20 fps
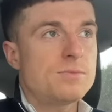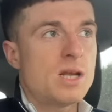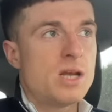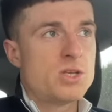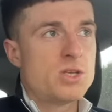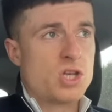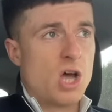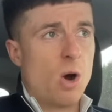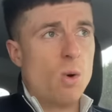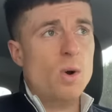
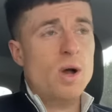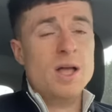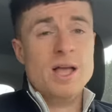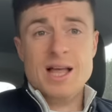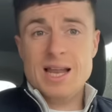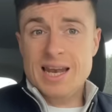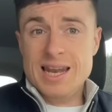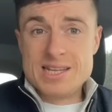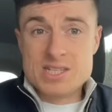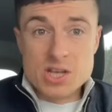So,
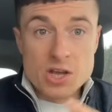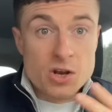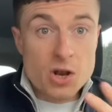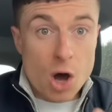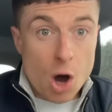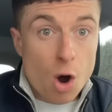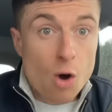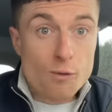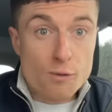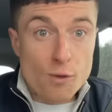listen,
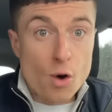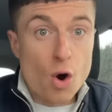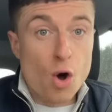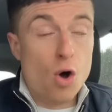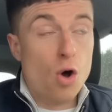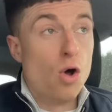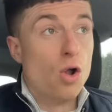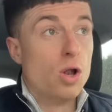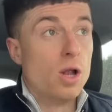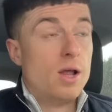
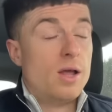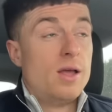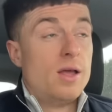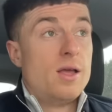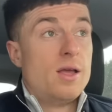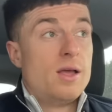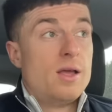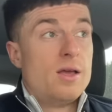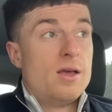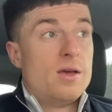overall,
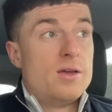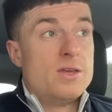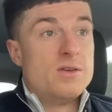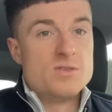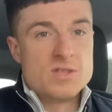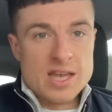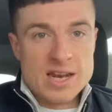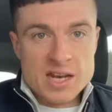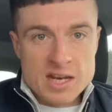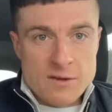you've
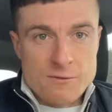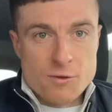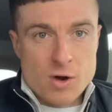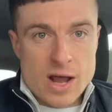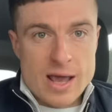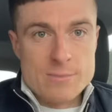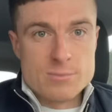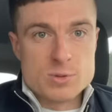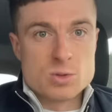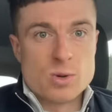seen a different
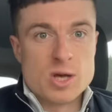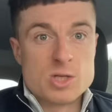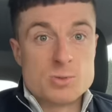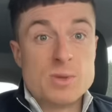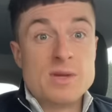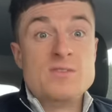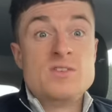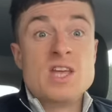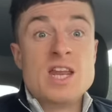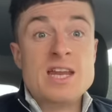Ipswich,
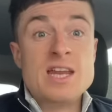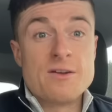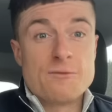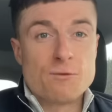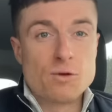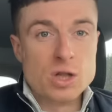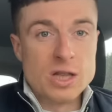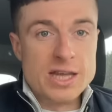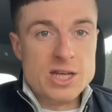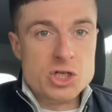but you've seen a
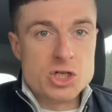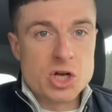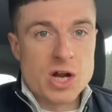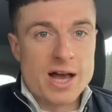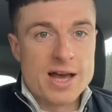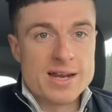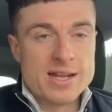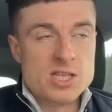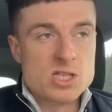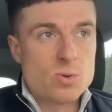different Leeds
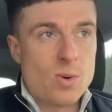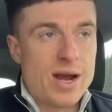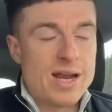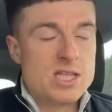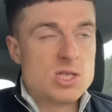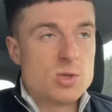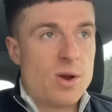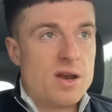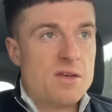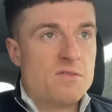United in
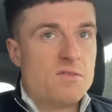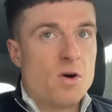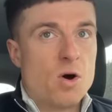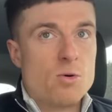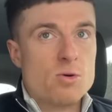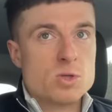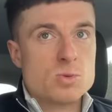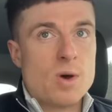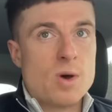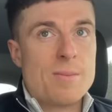
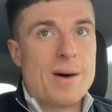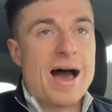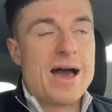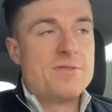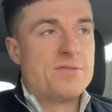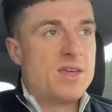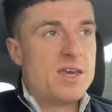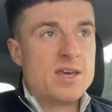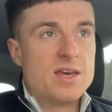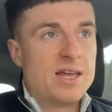2024 as well. But I
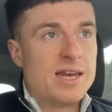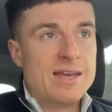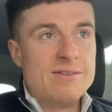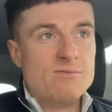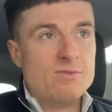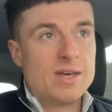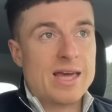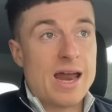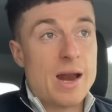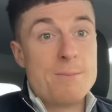think you can
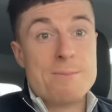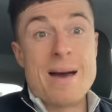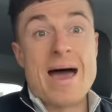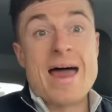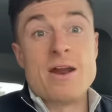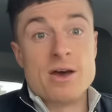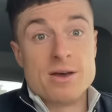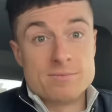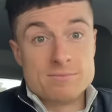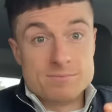even get a
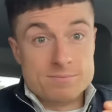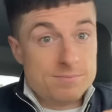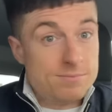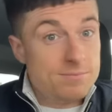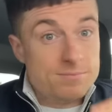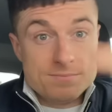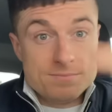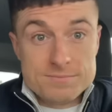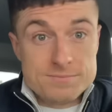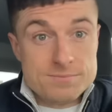better
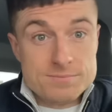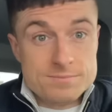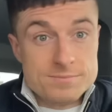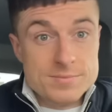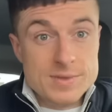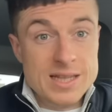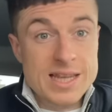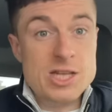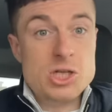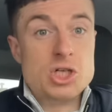
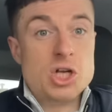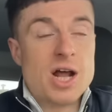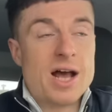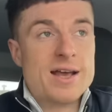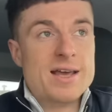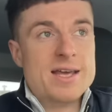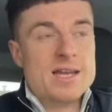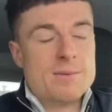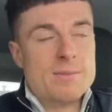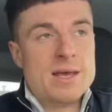Leeds
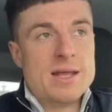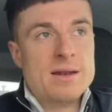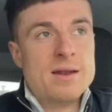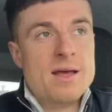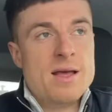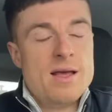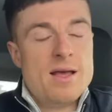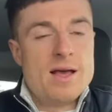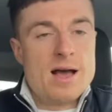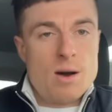United. I mean,
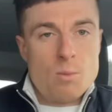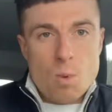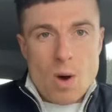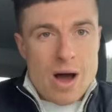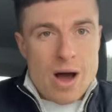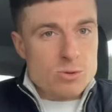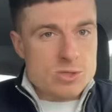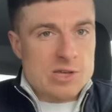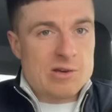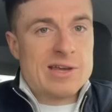what
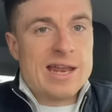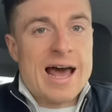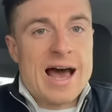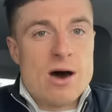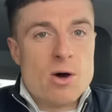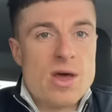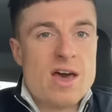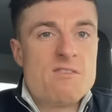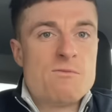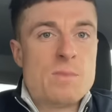I was looking at
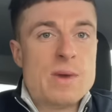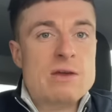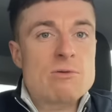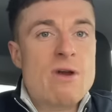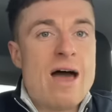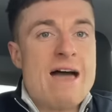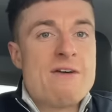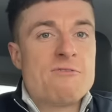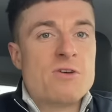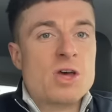on
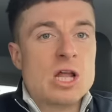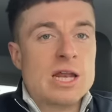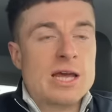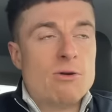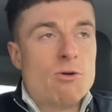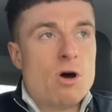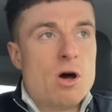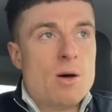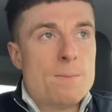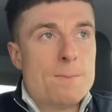FBref
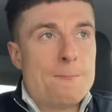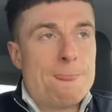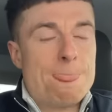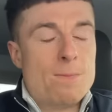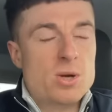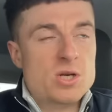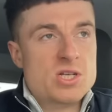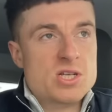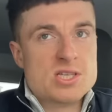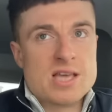earlier on,
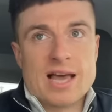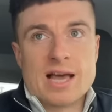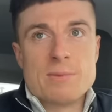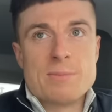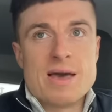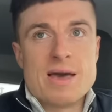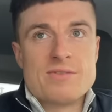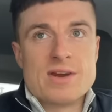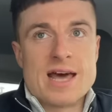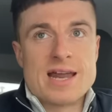which is like a
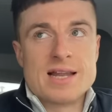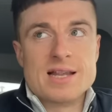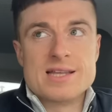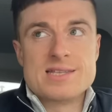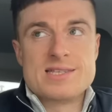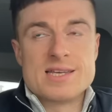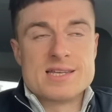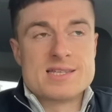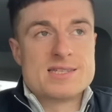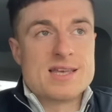bit of an
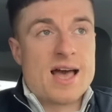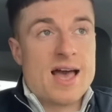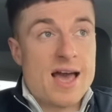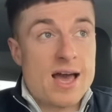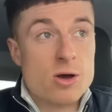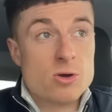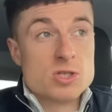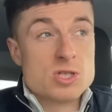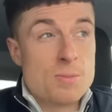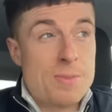analytics site, I
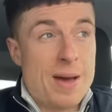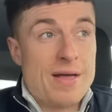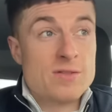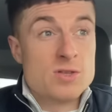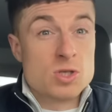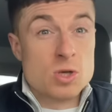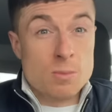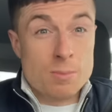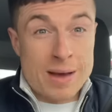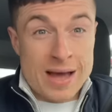also back
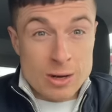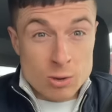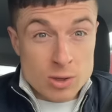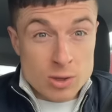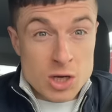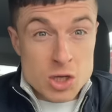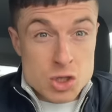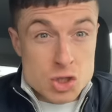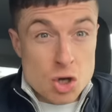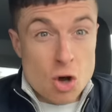this up by
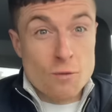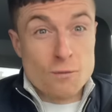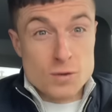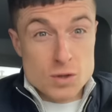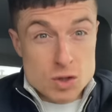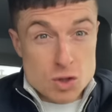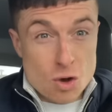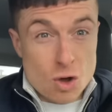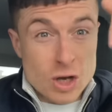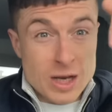looking at
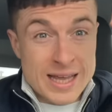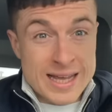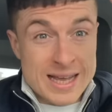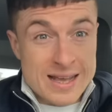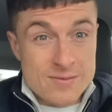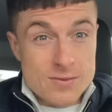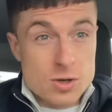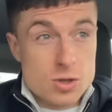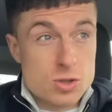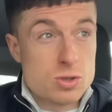SofaScore, link
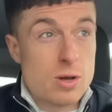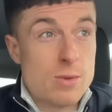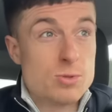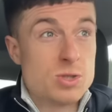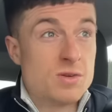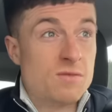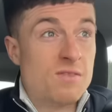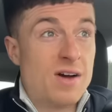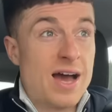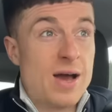in the
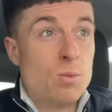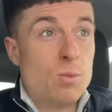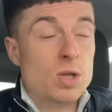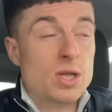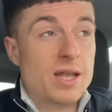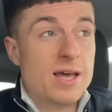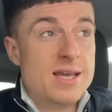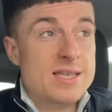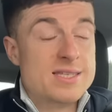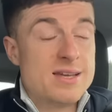description via One
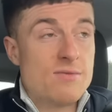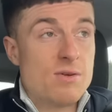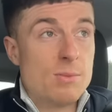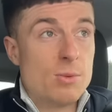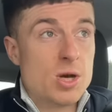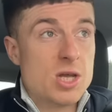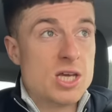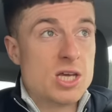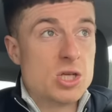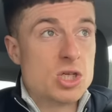Leeds,
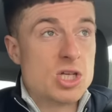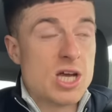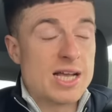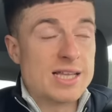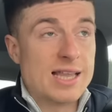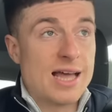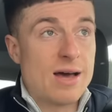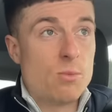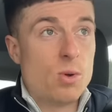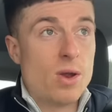everybody, you can check
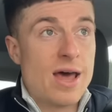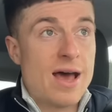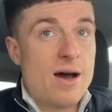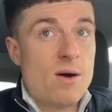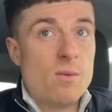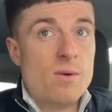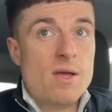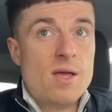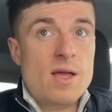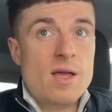that one
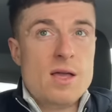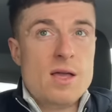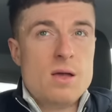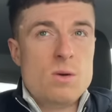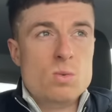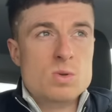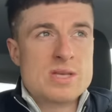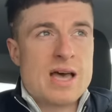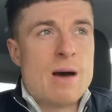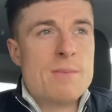out
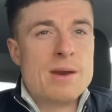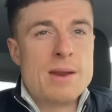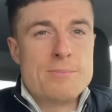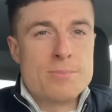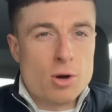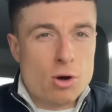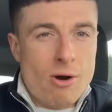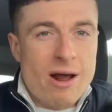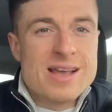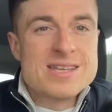was how many
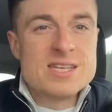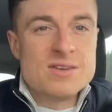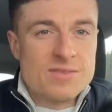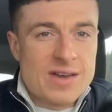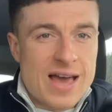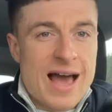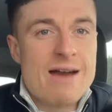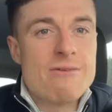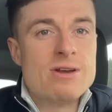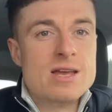progressive
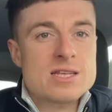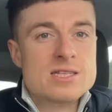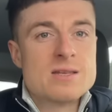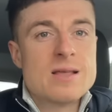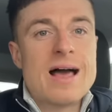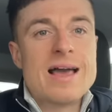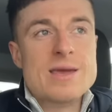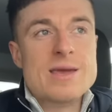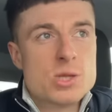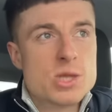carries
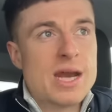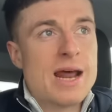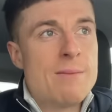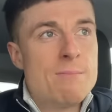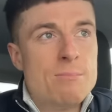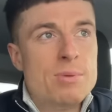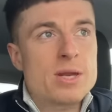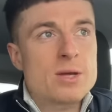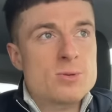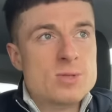that Ethan
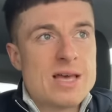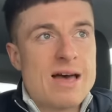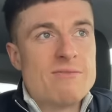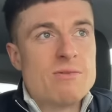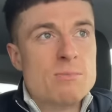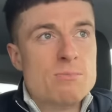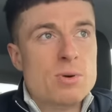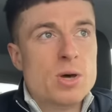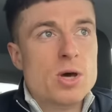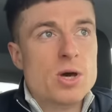Ampadu's
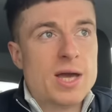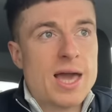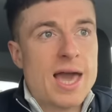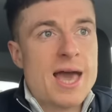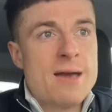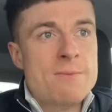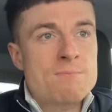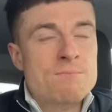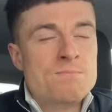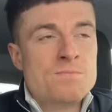having per
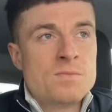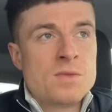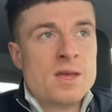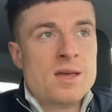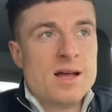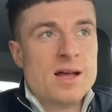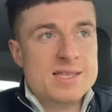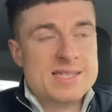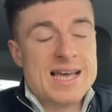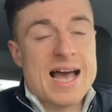game.
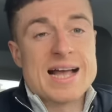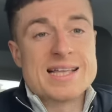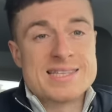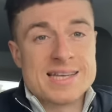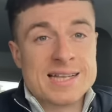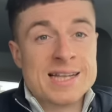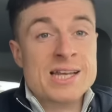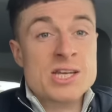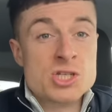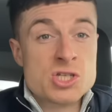And
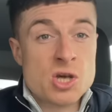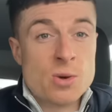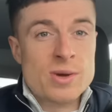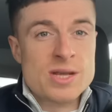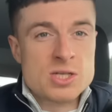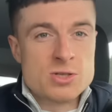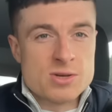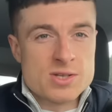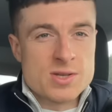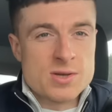tactically, it's so
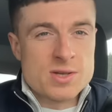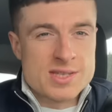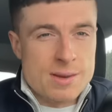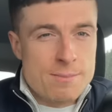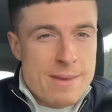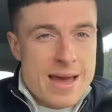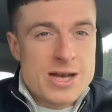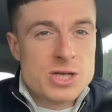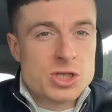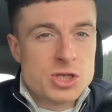interesting because I
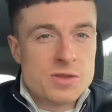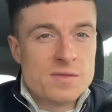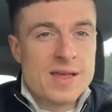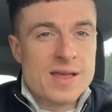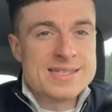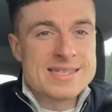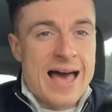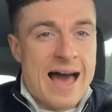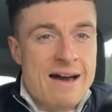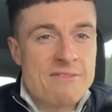mentioned
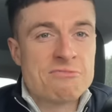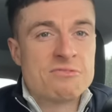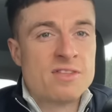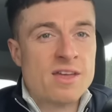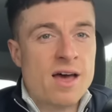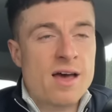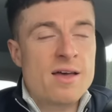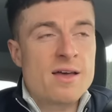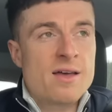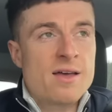this
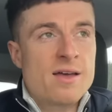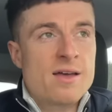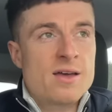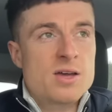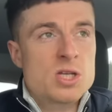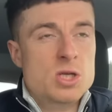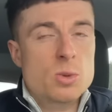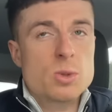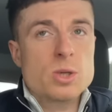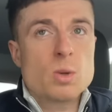after
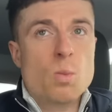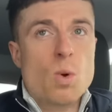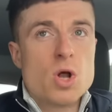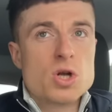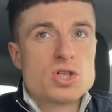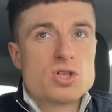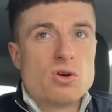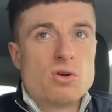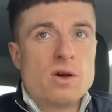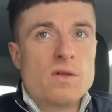doing the
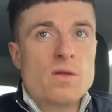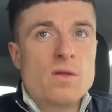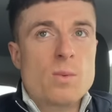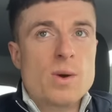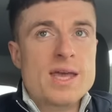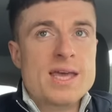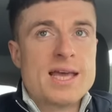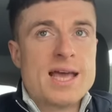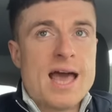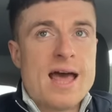watch at the
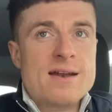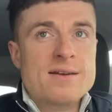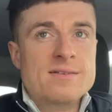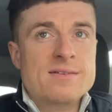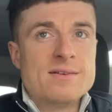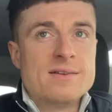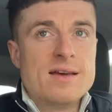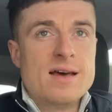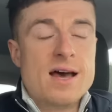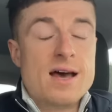
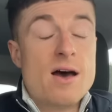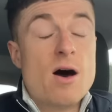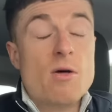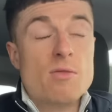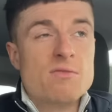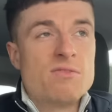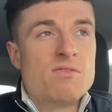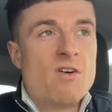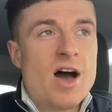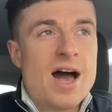weekend uh,
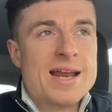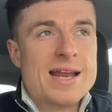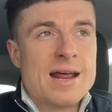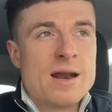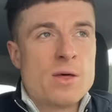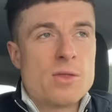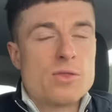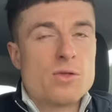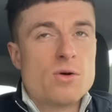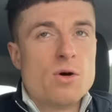on Friday, and
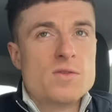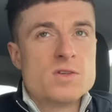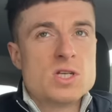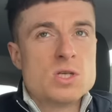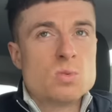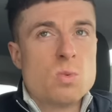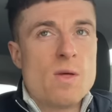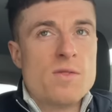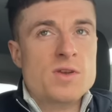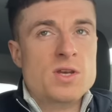I thought this
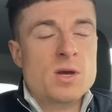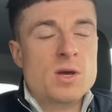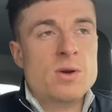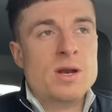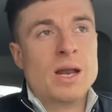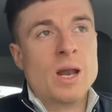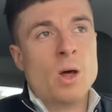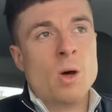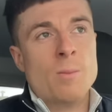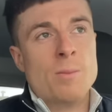is what they're doing
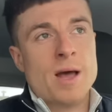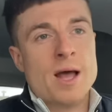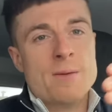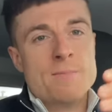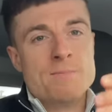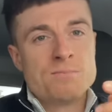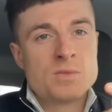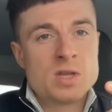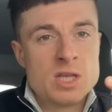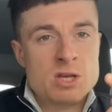a little bit.
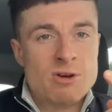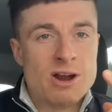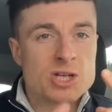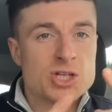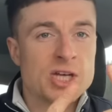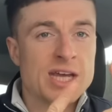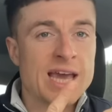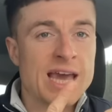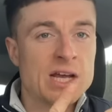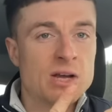You're
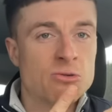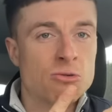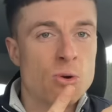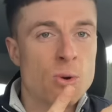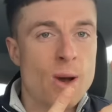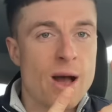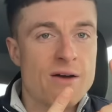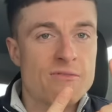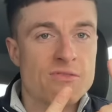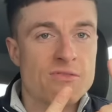actually getting
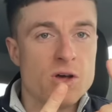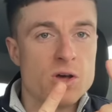Gruev